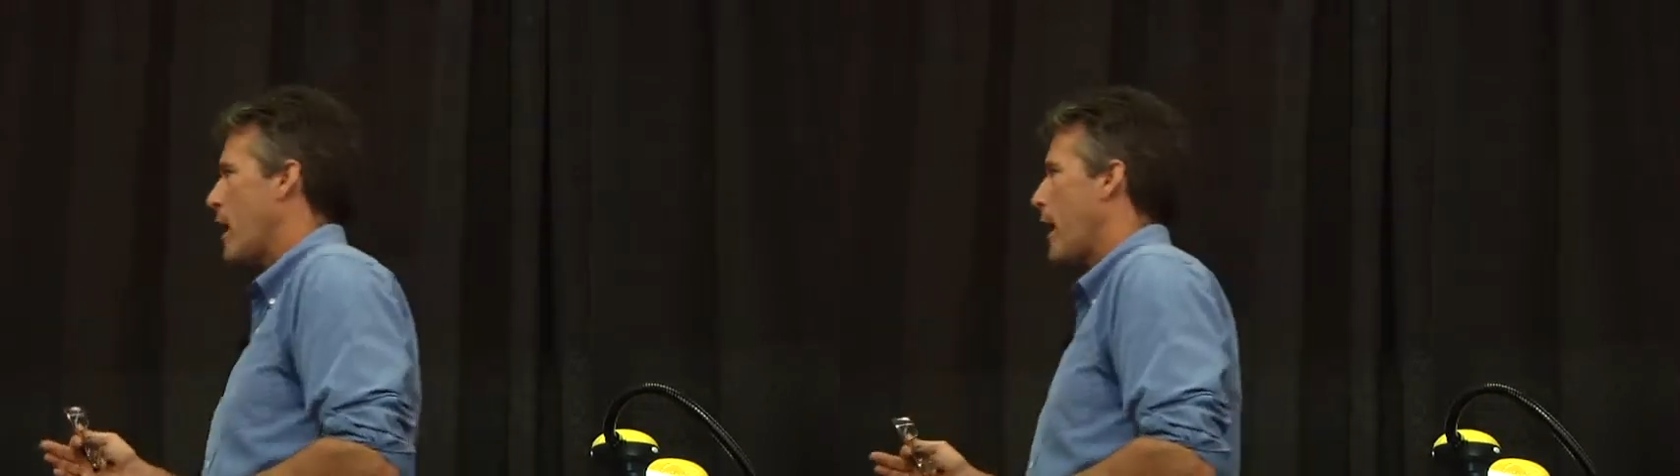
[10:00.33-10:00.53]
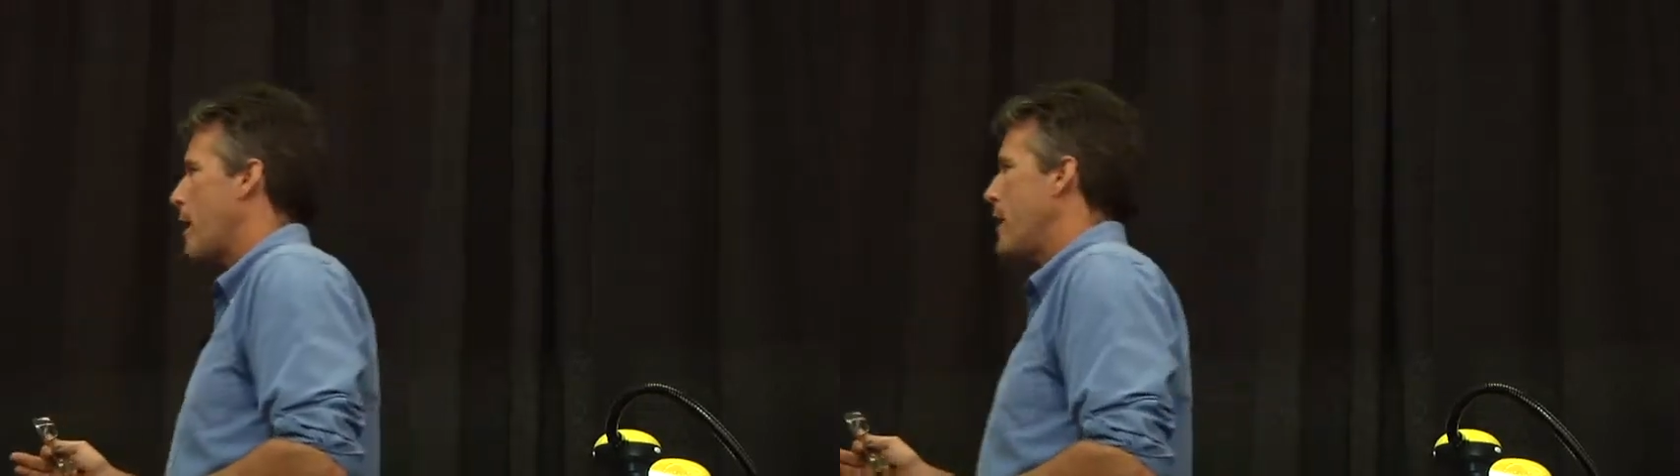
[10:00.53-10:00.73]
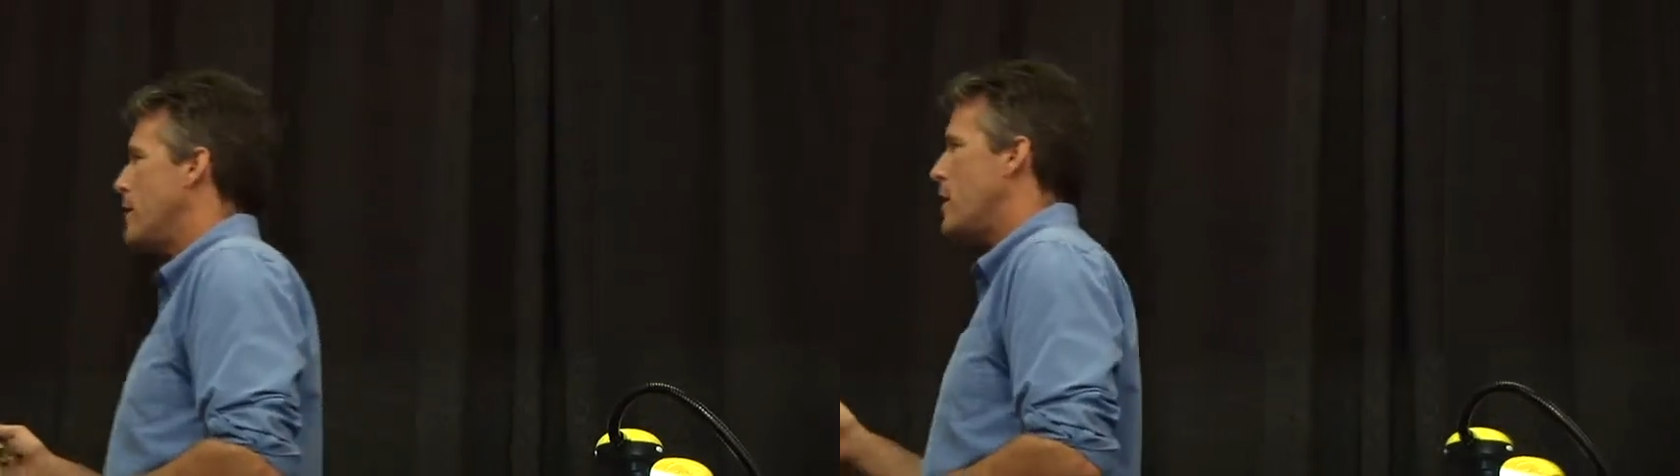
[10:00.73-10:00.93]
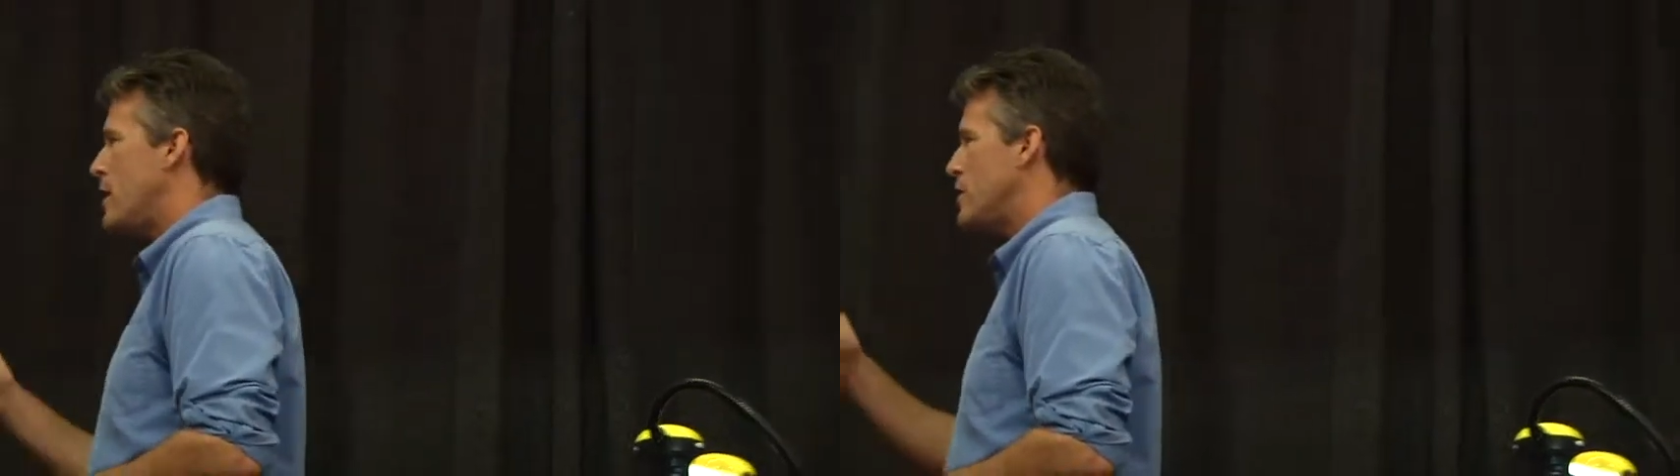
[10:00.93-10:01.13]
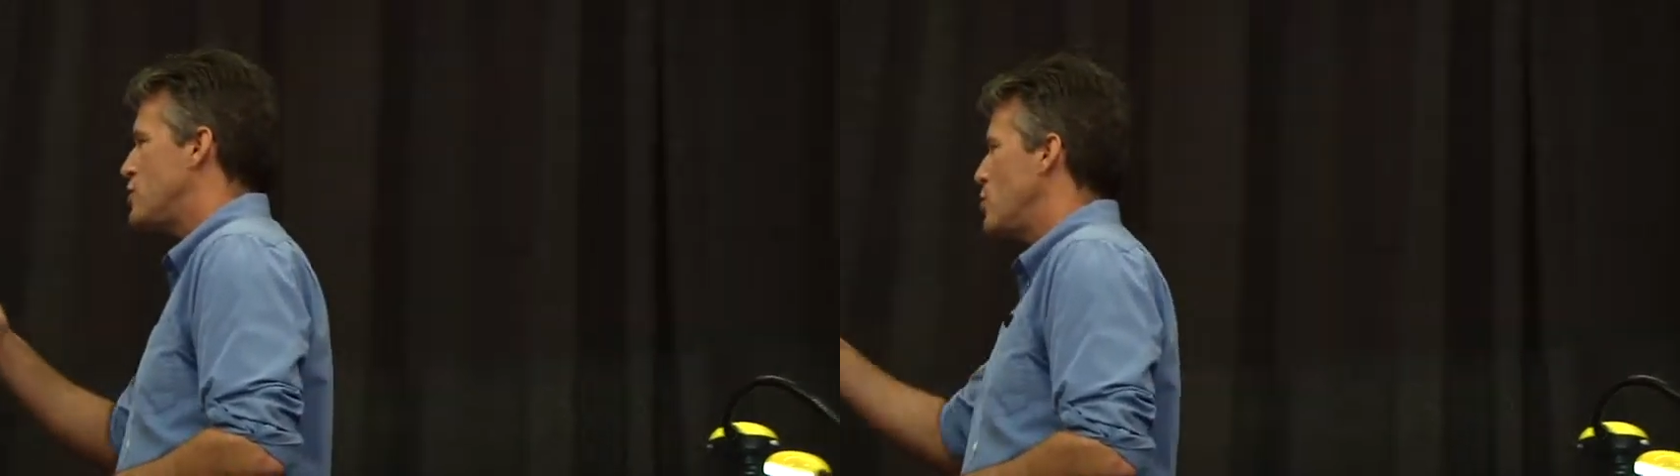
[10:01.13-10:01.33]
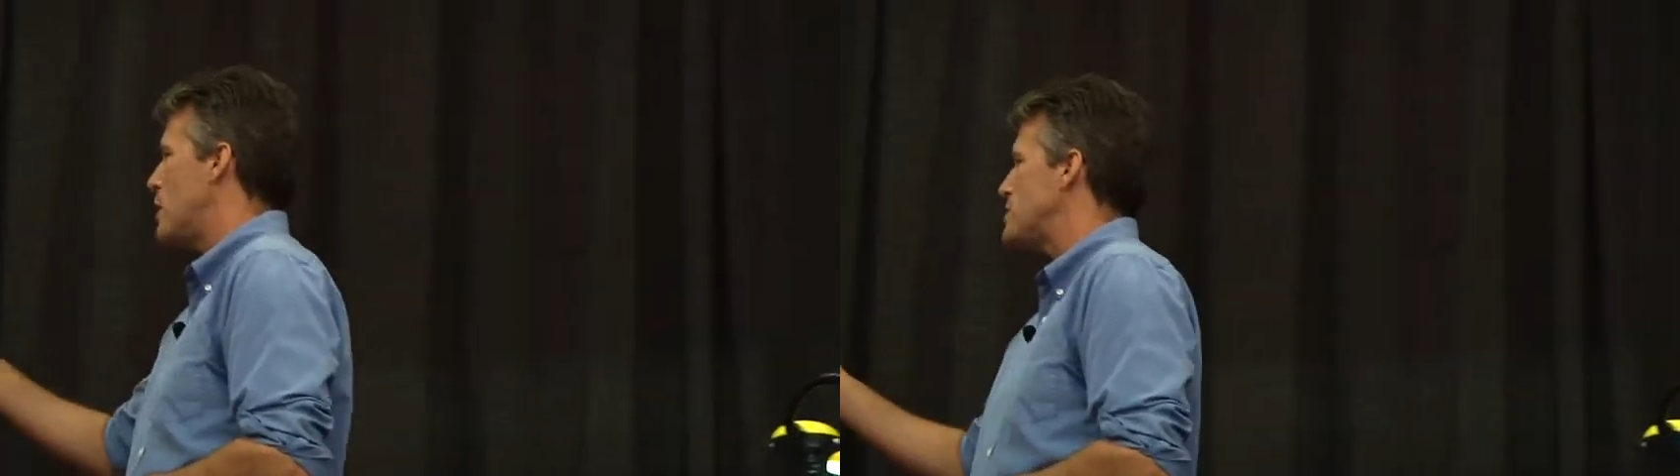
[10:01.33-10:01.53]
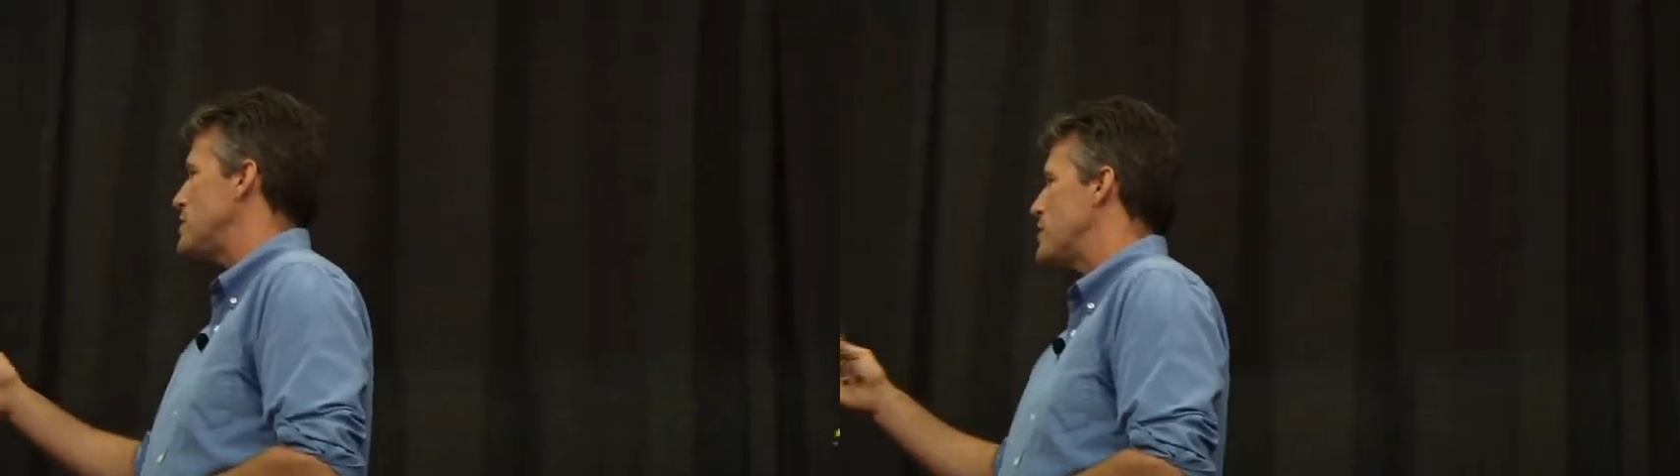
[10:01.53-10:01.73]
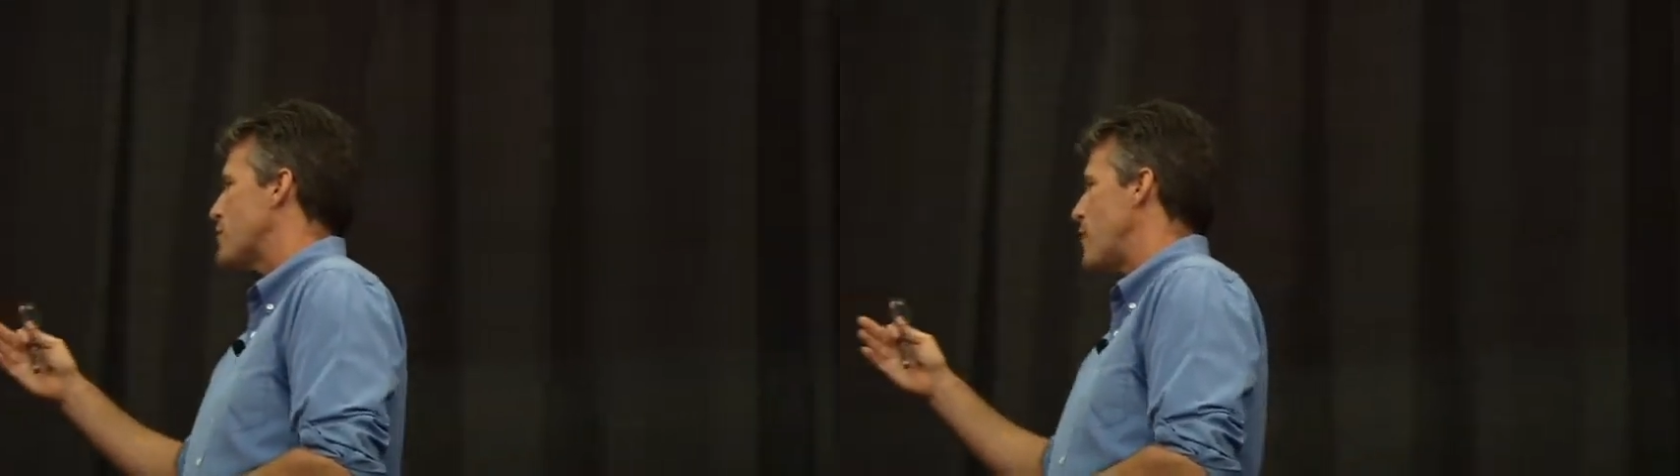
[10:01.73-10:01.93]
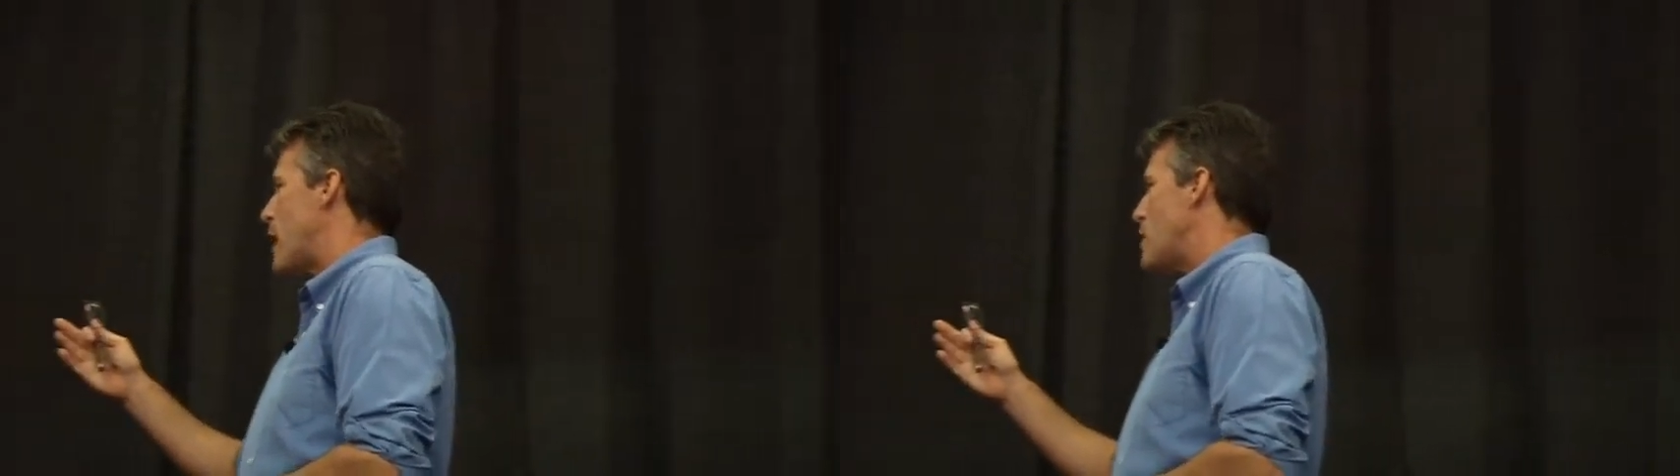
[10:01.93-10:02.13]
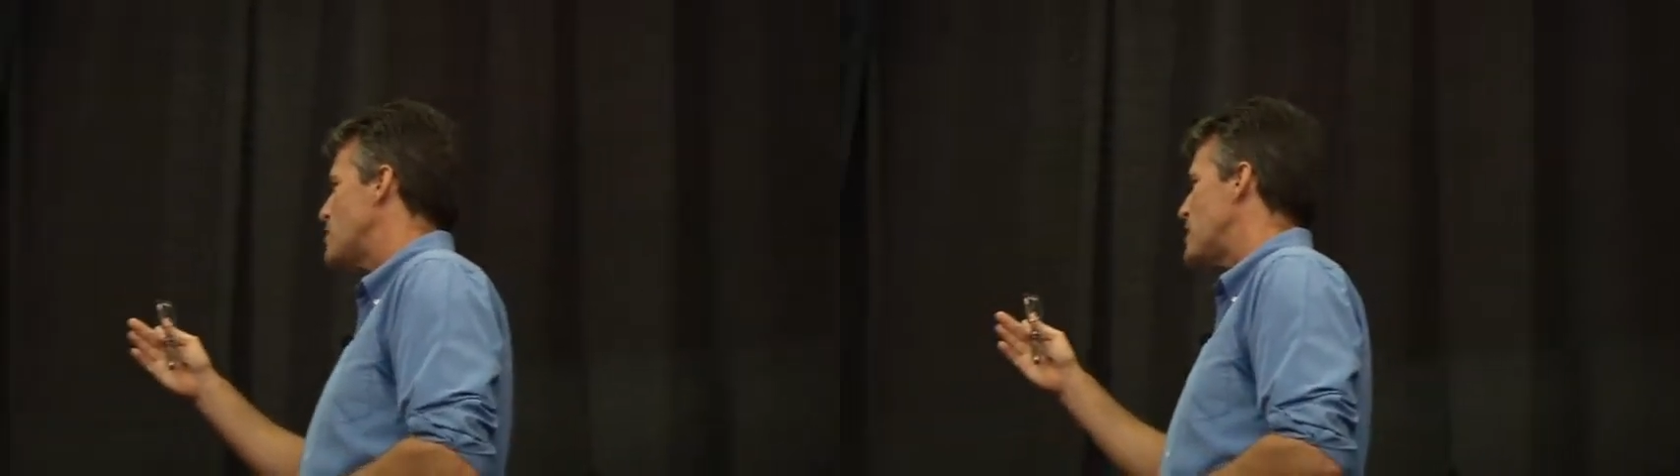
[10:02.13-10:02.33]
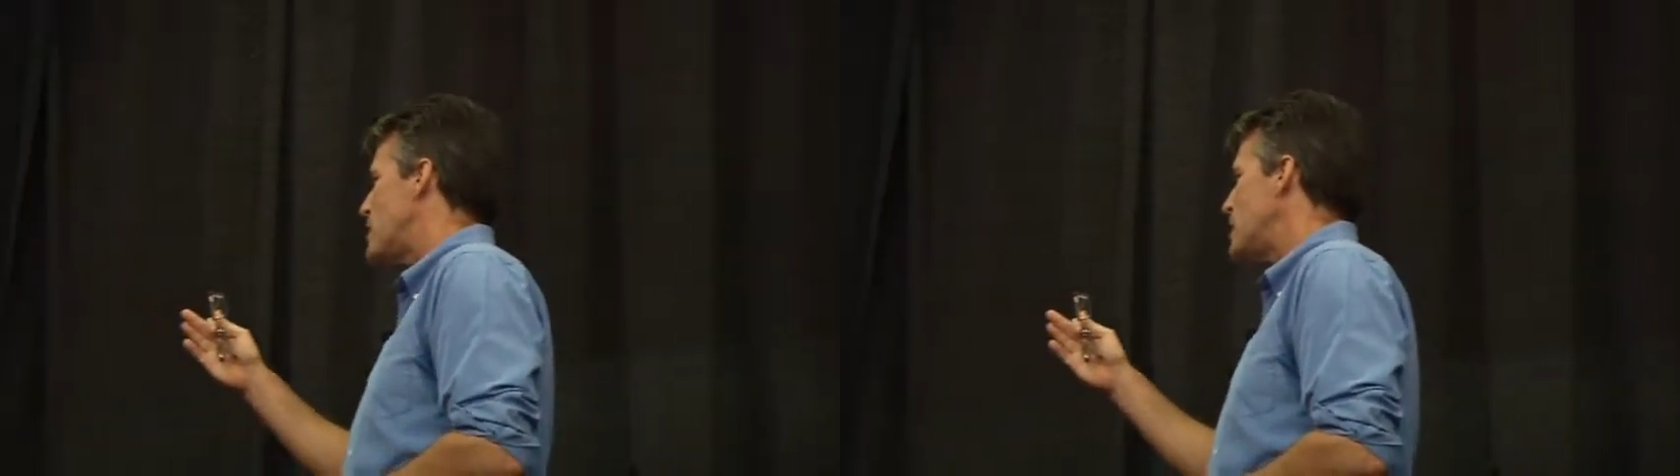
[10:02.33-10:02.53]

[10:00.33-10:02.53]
And then the 2 ones near the ground